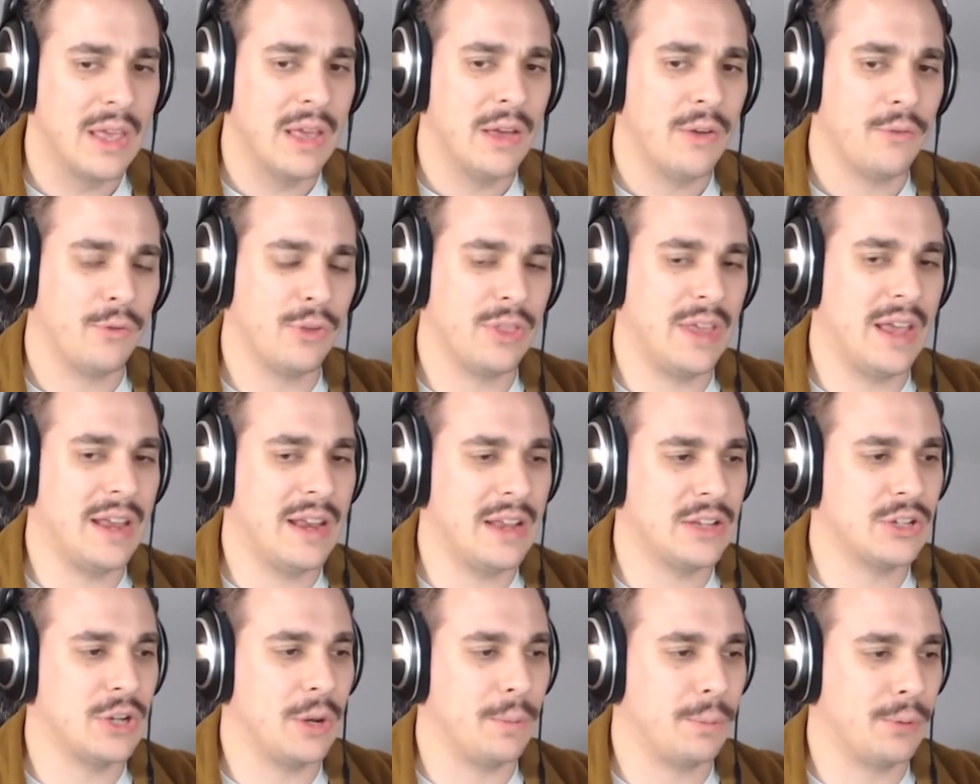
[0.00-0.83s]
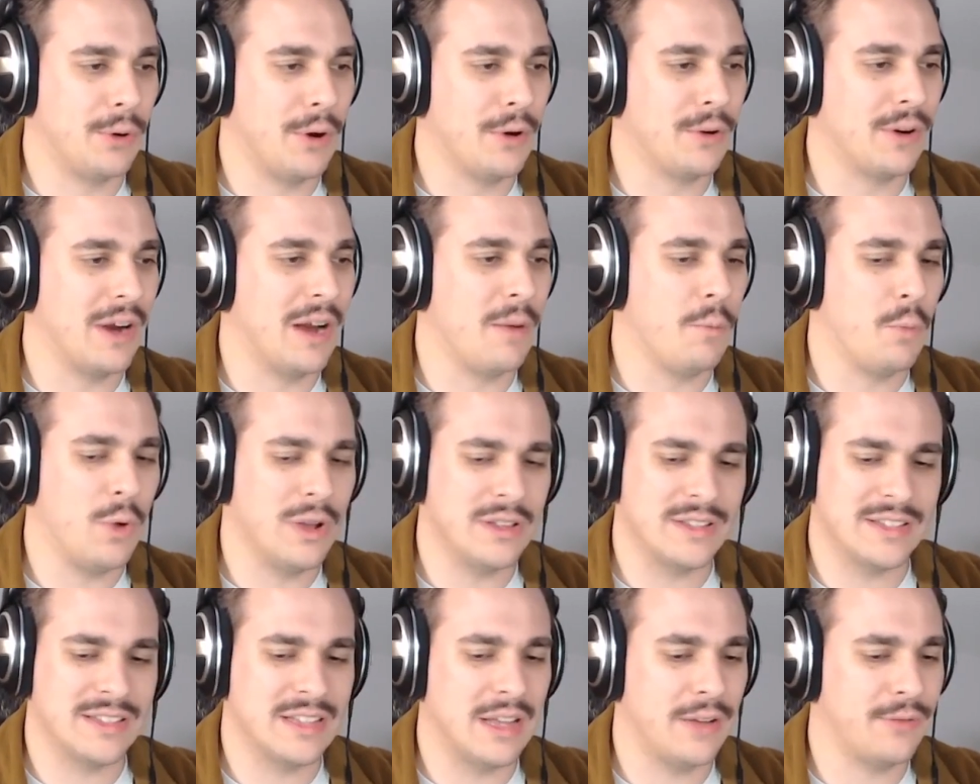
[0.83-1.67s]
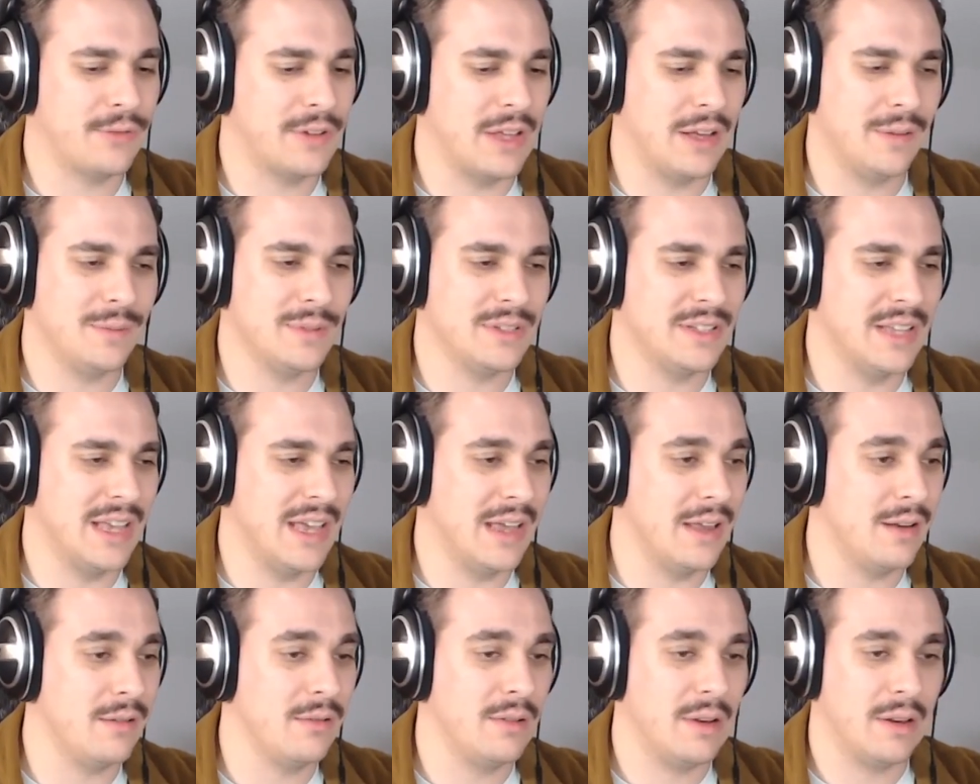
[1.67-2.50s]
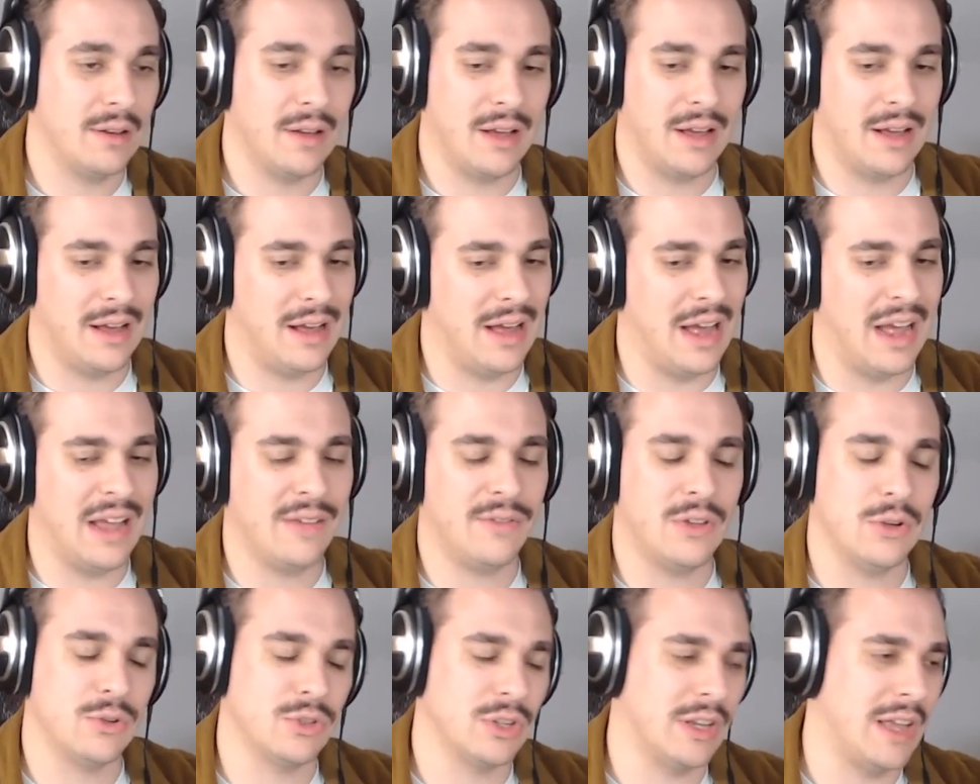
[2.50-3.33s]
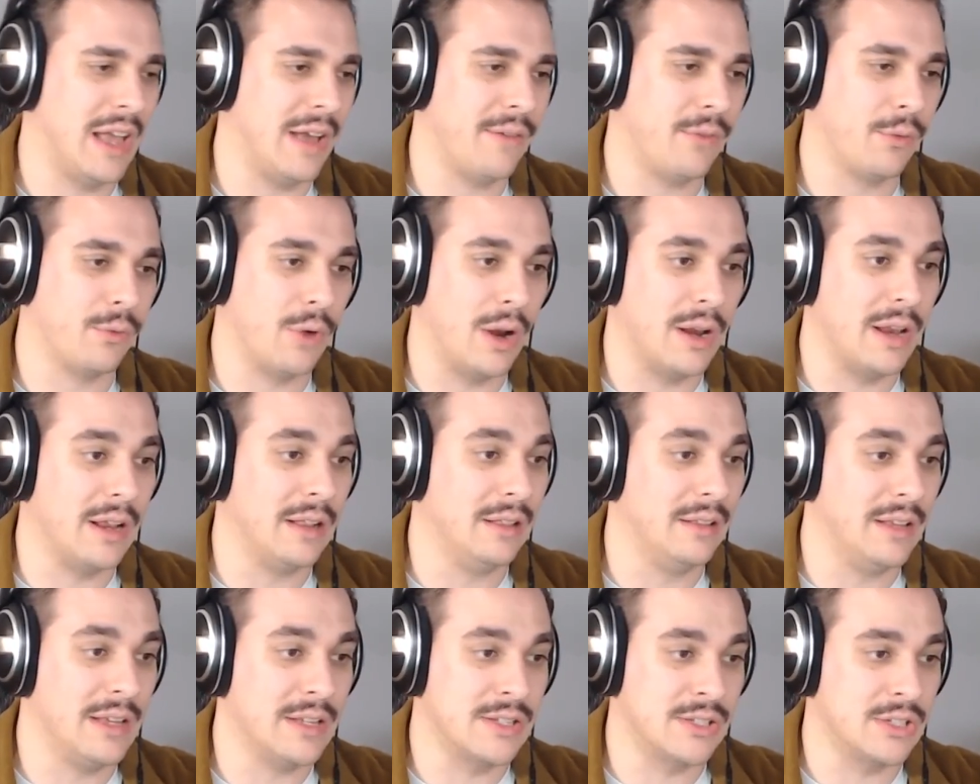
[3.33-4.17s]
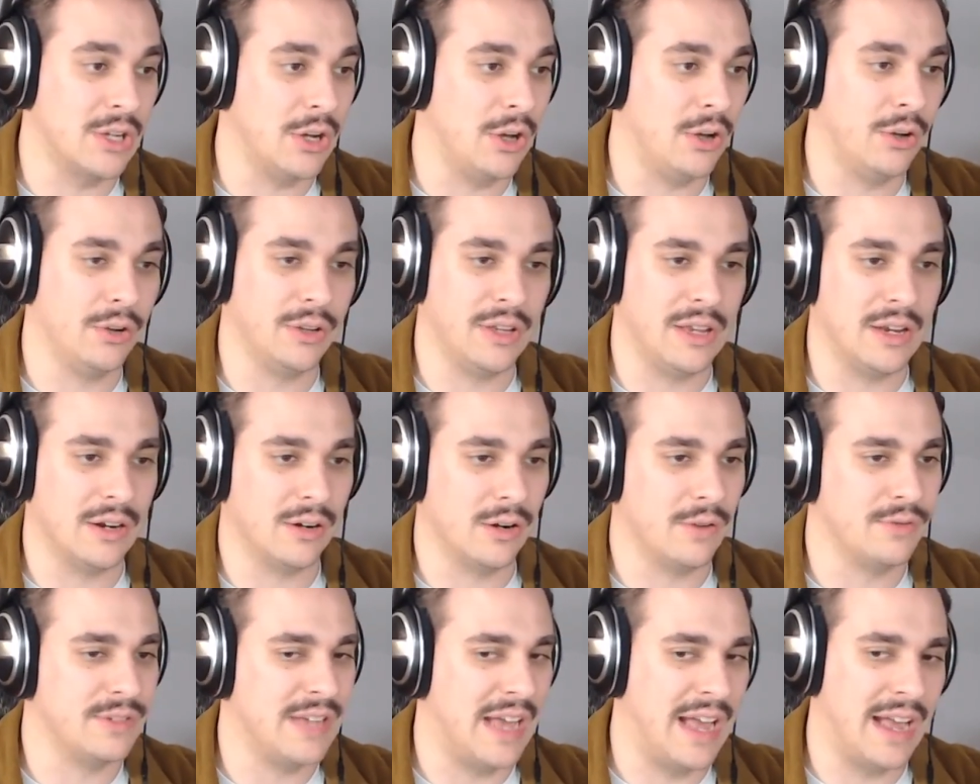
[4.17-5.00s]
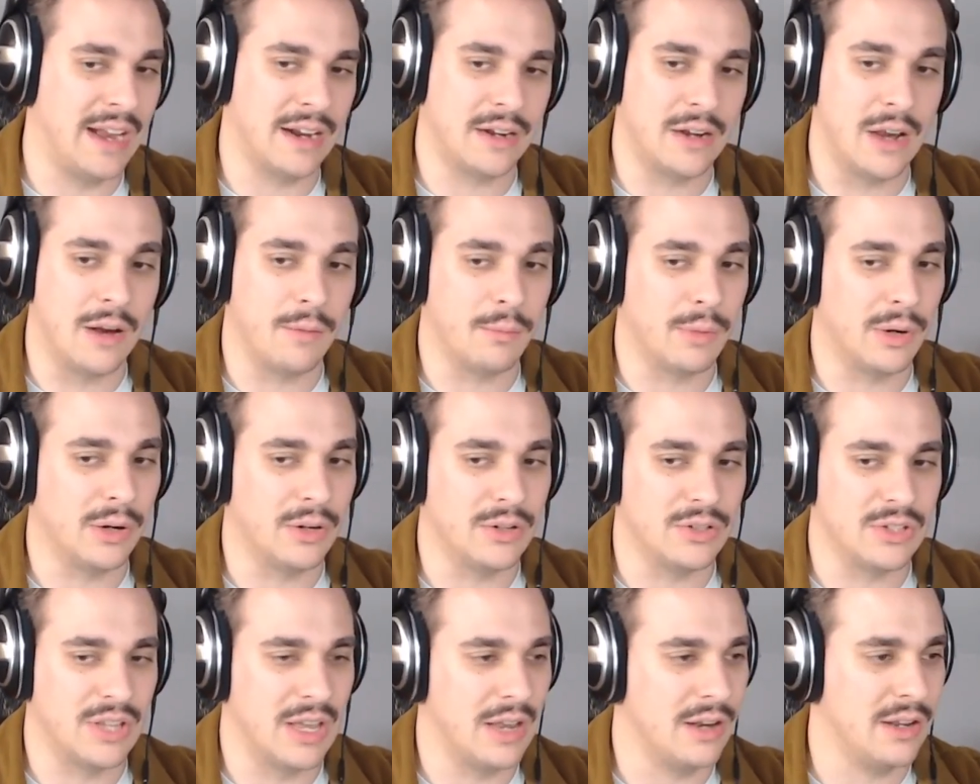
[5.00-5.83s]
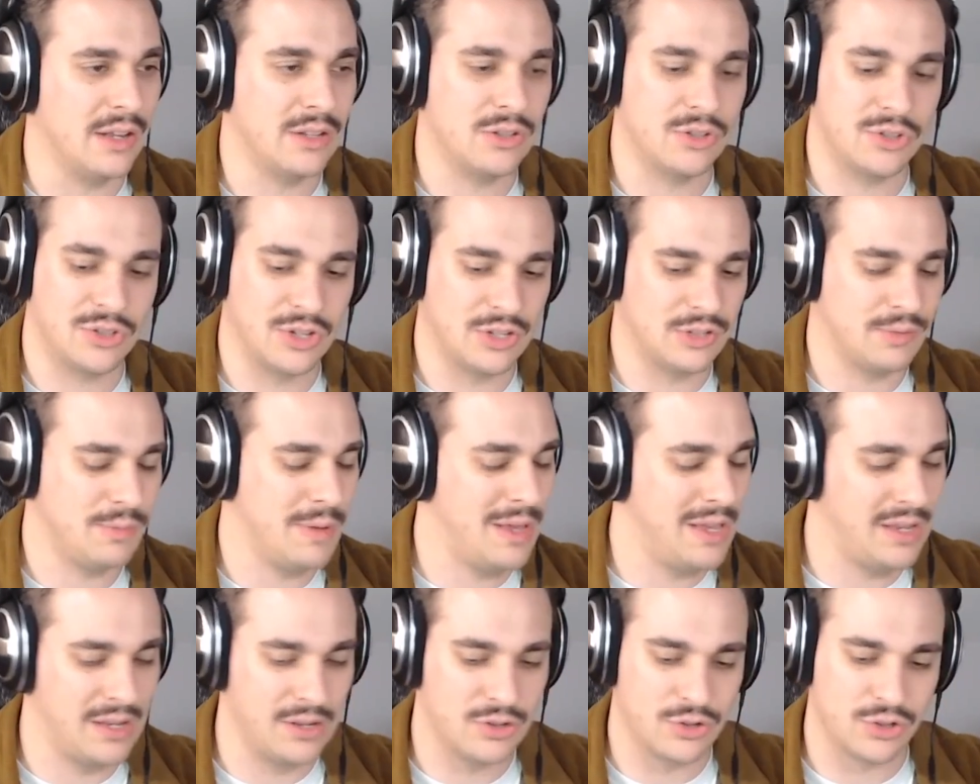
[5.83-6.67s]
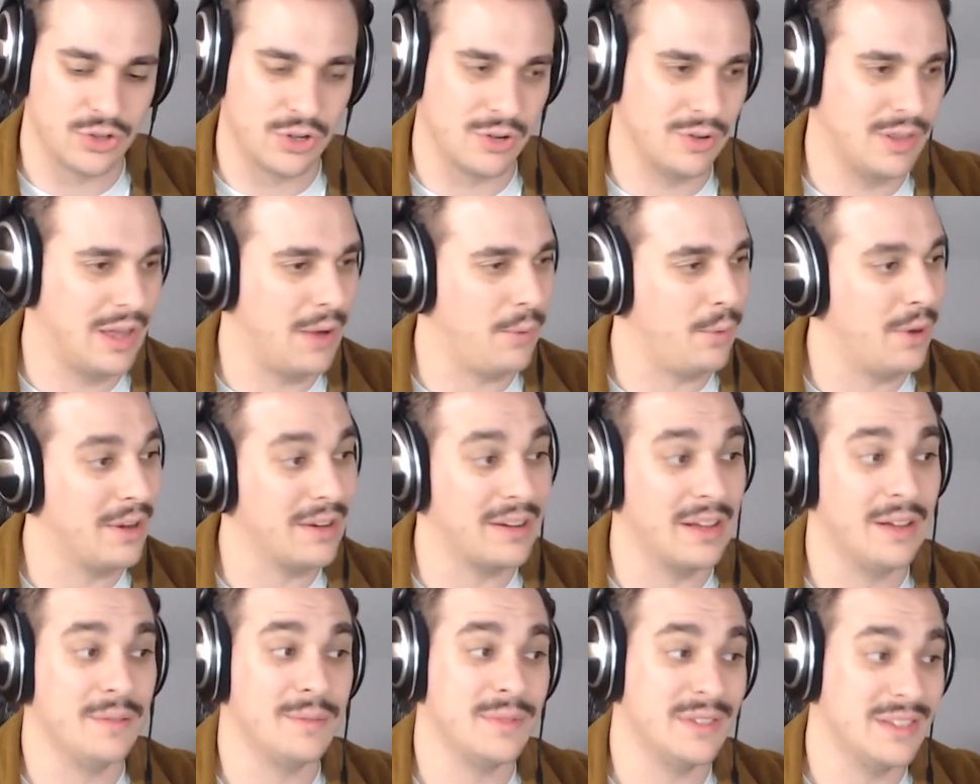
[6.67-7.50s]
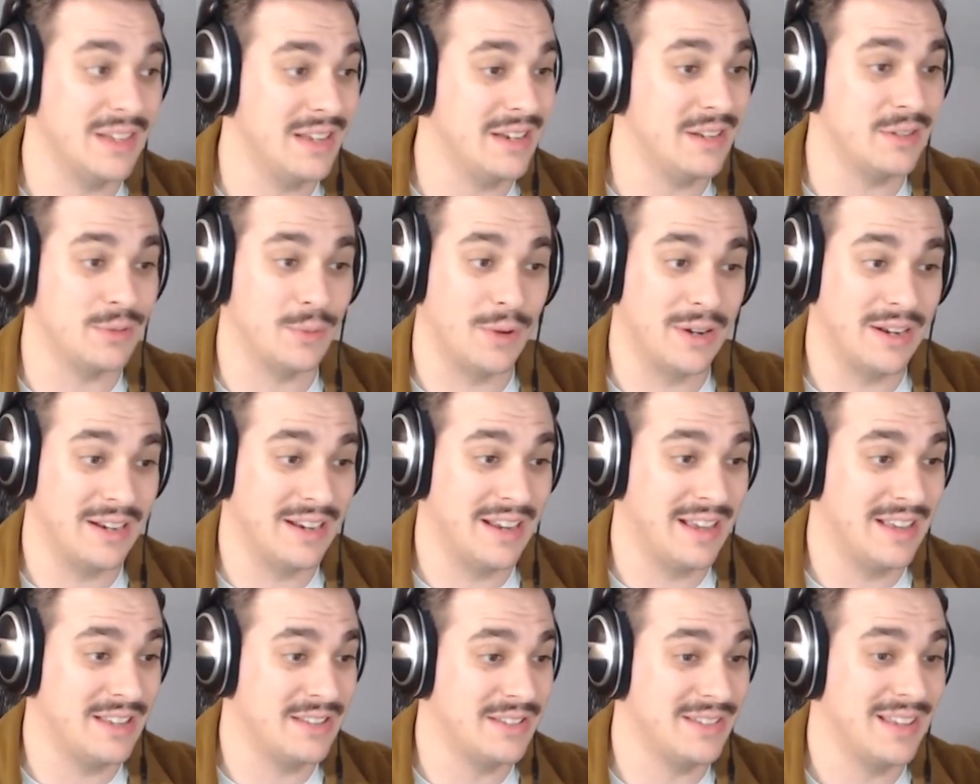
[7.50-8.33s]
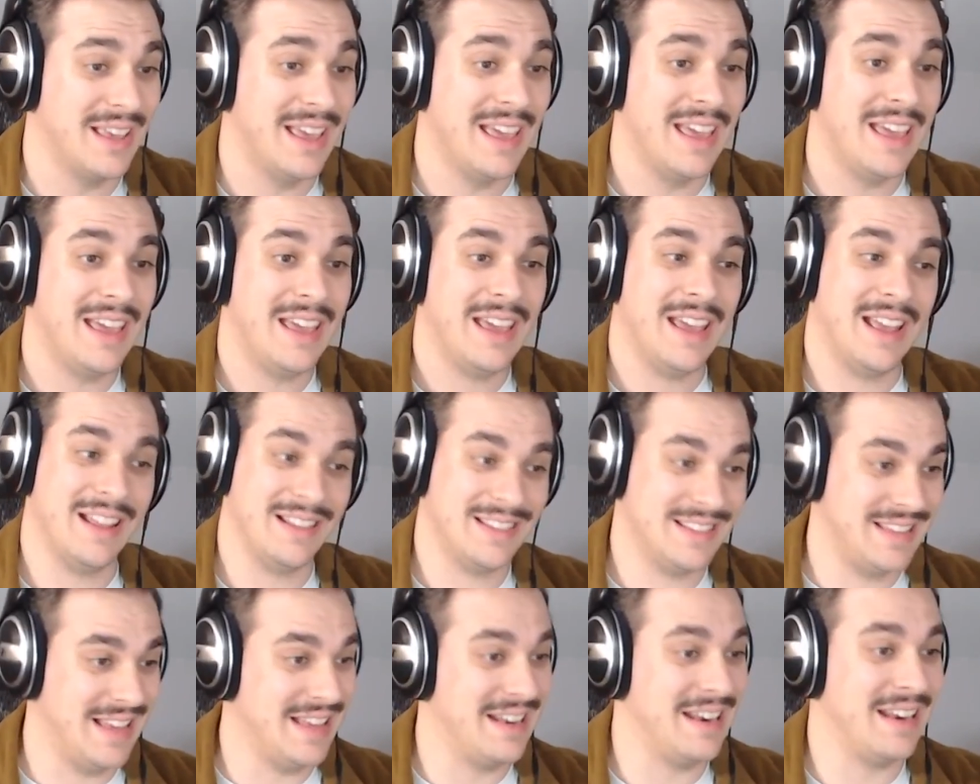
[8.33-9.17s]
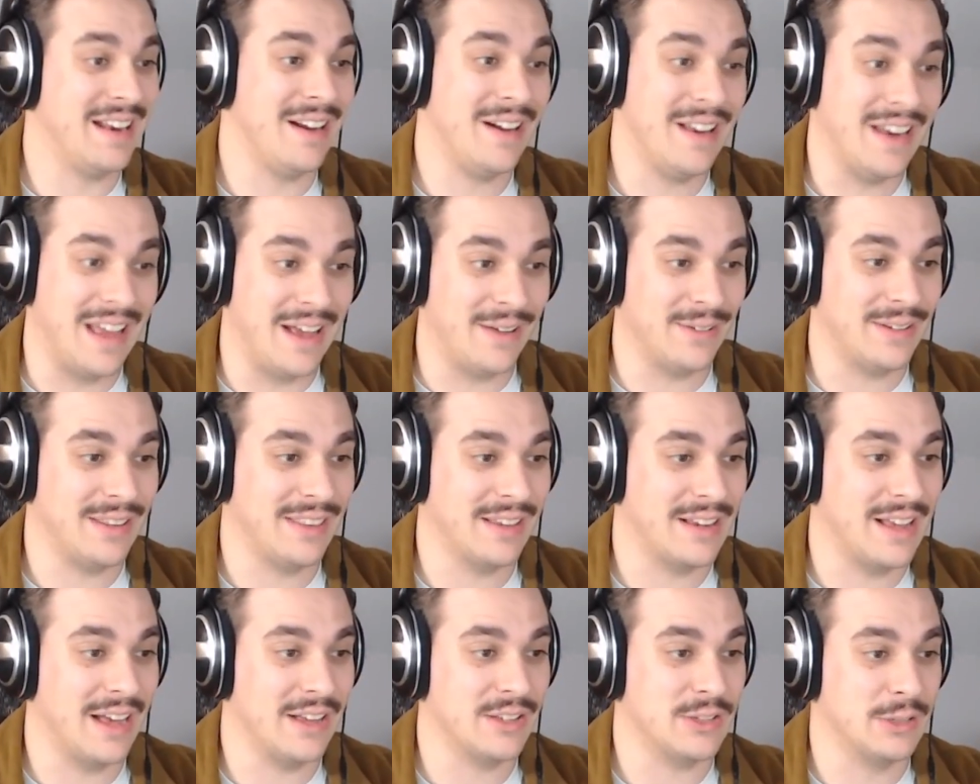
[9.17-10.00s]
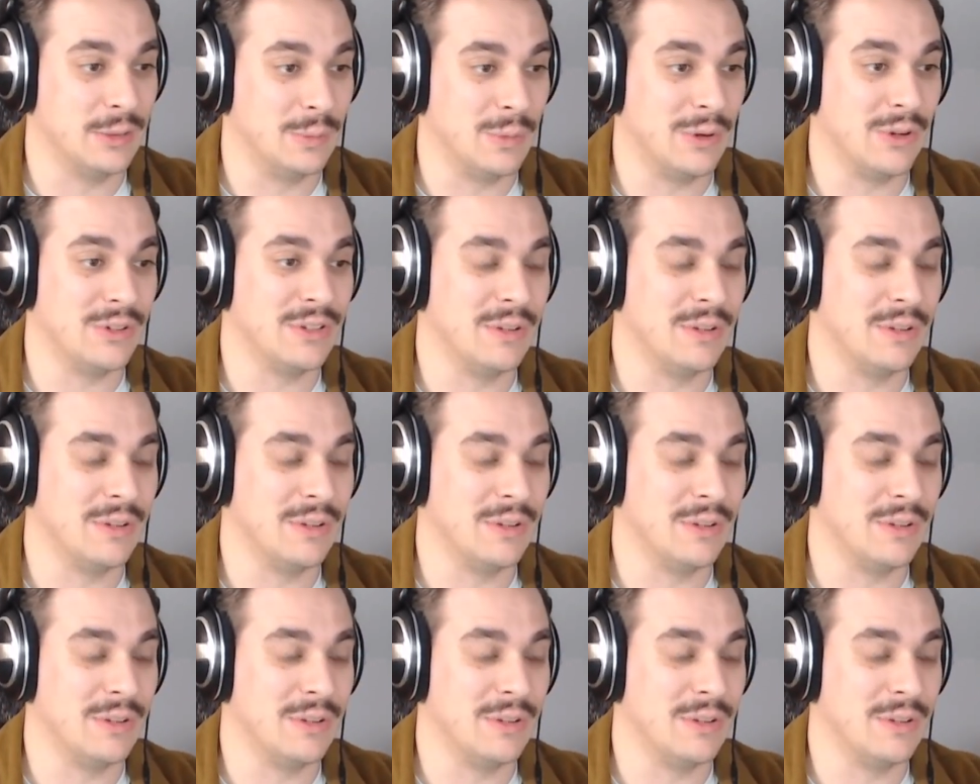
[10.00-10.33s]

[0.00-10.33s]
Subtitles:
for the NHL program, once stuff comes in, I usually have a running list all year of tag numbers, and it's just making sure that what comes in is what it is and send it on out to the customers